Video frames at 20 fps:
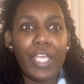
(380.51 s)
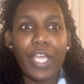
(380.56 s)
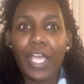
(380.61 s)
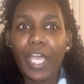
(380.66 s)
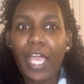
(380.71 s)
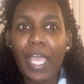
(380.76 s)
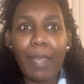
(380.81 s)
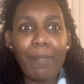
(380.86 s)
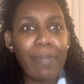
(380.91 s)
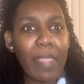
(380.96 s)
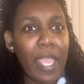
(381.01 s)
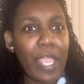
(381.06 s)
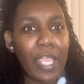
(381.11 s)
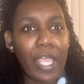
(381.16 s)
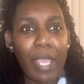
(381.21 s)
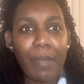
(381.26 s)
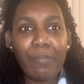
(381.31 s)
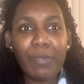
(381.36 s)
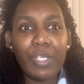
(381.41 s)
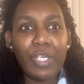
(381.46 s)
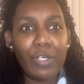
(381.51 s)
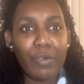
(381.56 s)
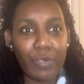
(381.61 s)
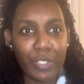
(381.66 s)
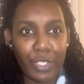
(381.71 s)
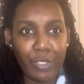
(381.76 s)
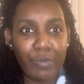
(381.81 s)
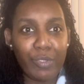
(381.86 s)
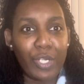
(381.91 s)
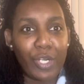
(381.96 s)
I'm good
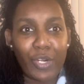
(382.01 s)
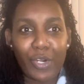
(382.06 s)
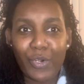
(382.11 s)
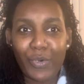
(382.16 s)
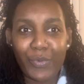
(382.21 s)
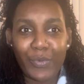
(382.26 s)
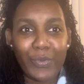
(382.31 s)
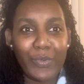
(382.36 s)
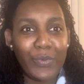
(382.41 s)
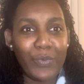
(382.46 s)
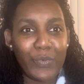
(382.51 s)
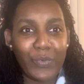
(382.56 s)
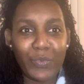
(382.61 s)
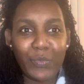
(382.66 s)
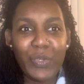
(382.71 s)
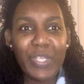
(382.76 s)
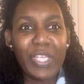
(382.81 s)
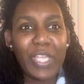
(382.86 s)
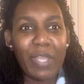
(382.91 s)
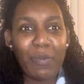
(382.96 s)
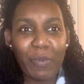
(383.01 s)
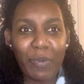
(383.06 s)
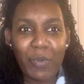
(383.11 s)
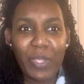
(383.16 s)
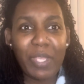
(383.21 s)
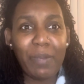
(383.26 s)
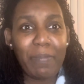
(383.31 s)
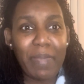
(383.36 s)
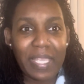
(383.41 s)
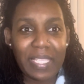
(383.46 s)
on you, girl. We can
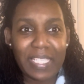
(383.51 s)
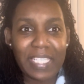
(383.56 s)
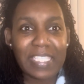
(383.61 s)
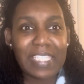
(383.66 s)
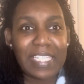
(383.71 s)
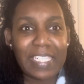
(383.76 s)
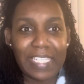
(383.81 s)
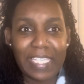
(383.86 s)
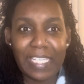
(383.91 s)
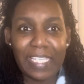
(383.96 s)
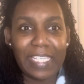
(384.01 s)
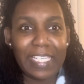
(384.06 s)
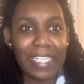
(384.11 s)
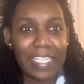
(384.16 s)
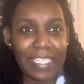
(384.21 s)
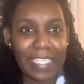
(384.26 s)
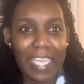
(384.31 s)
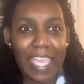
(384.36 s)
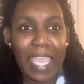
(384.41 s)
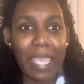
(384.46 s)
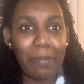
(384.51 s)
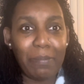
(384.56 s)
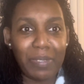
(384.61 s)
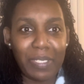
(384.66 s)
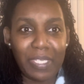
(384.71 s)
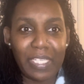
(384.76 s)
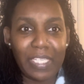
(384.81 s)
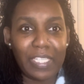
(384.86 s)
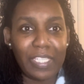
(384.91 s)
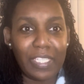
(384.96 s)
make this a Dylan,
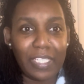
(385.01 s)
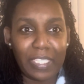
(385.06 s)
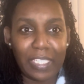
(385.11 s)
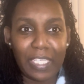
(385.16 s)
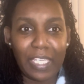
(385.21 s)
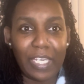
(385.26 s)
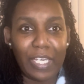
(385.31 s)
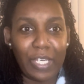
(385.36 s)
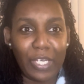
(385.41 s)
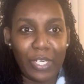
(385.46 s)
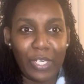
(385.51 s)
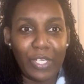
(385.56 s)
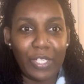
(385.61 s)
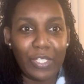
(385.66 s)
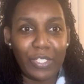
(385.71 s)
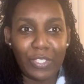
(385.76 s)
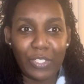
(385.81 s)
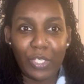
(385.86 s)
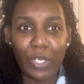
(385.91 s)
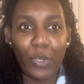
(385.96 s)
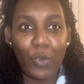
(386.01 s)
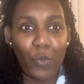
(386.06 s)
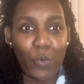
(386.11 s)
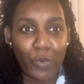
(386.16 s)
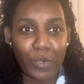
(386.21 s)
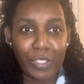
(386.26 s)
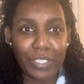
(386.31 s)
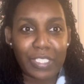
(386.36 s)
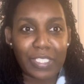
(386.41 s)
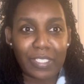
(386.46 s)
Gabby,
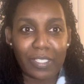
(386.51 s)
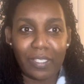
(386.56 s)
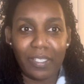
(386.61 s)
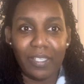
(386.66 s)
Dolores.